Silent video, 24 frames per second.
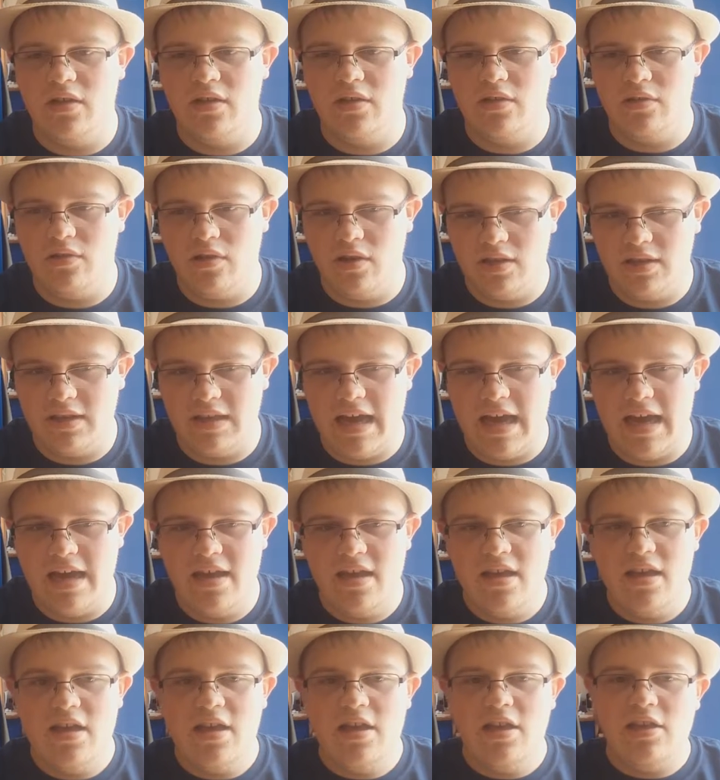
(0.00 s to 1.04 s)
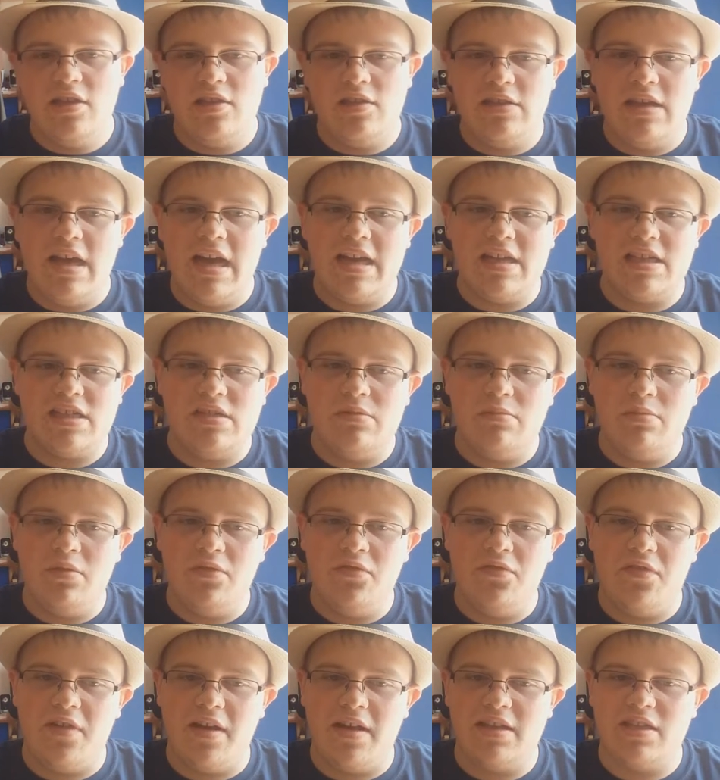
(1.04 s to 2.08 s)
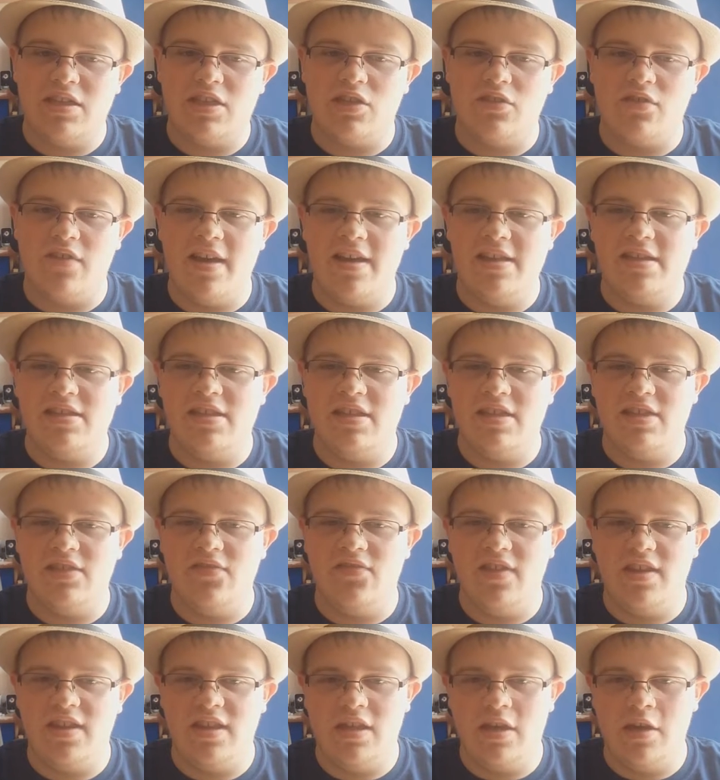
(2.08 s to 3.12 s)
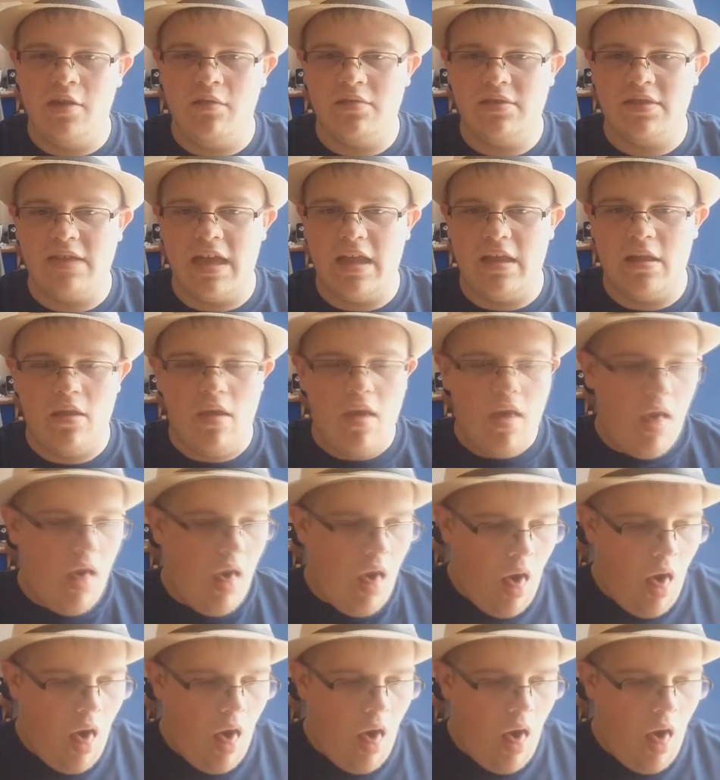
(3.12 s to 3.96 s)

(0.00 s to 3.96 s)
You got that? So yeah, Simple Funs creates these videos and...